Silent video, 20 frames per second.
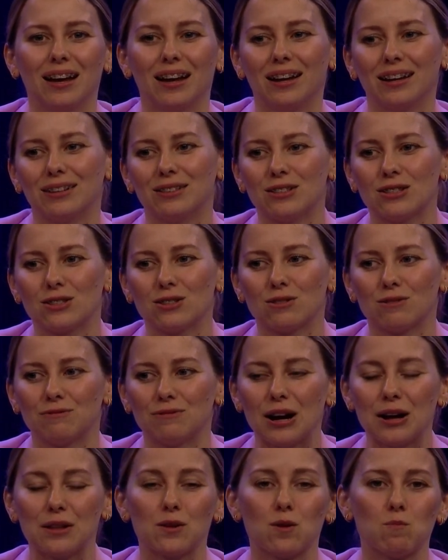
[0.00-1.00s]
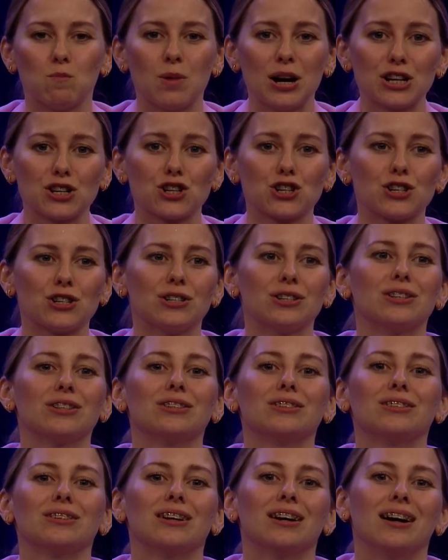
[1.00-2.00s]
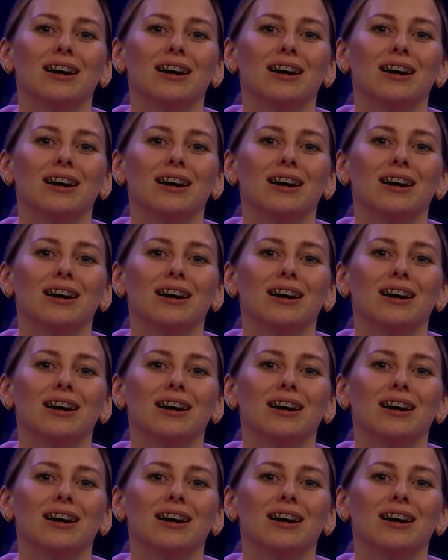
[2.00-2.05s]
and to find your passion